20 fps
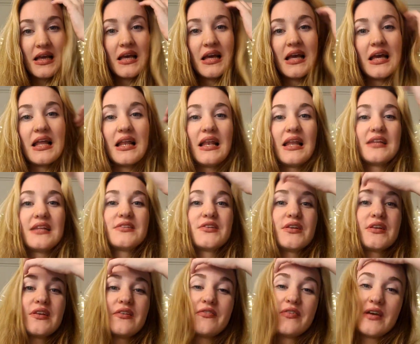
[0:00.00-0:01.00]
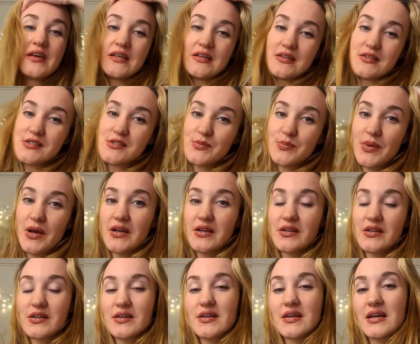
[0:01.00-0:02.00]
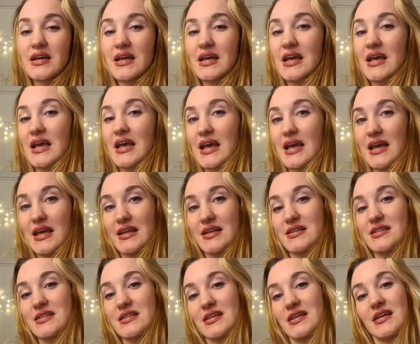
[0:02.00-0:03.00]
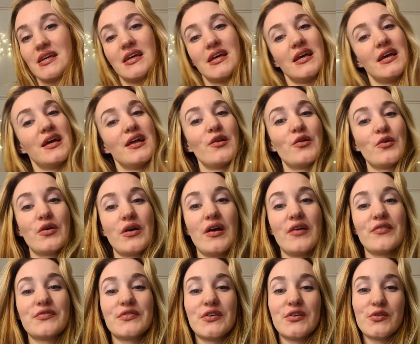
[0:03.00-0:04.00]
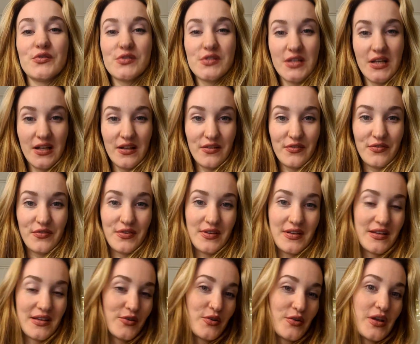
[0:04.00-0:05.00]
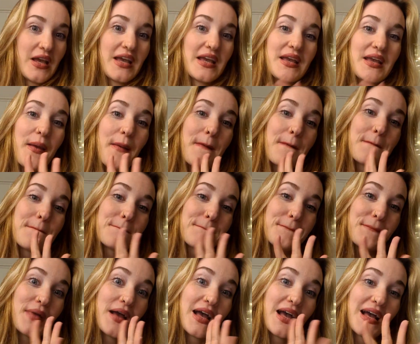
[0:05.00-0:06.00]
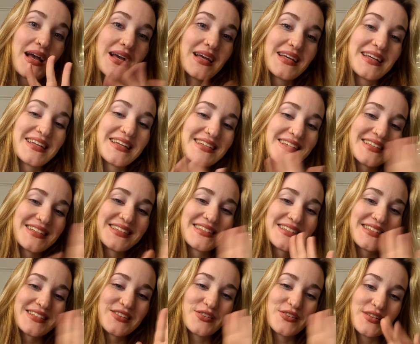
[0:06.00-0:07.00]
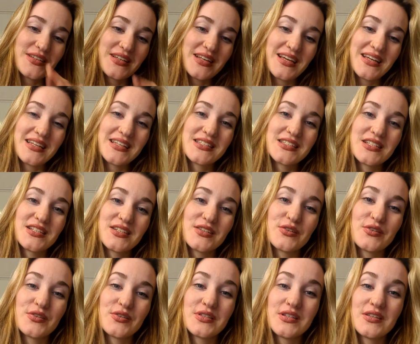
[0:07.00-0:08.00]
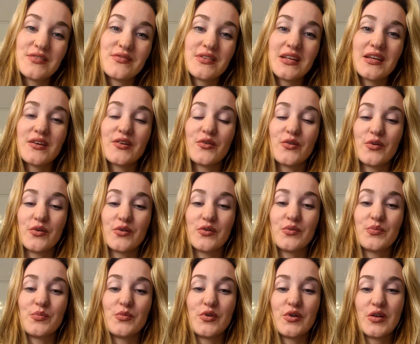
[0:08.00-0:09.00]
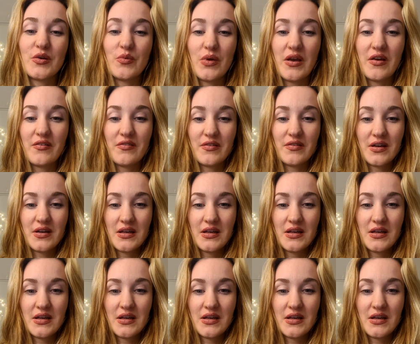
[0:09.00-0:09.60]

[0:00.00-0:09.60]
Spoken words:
and let your inner fire aspire and look after yourself. Okay? Bye. Good night, good evening, or good morning, wherever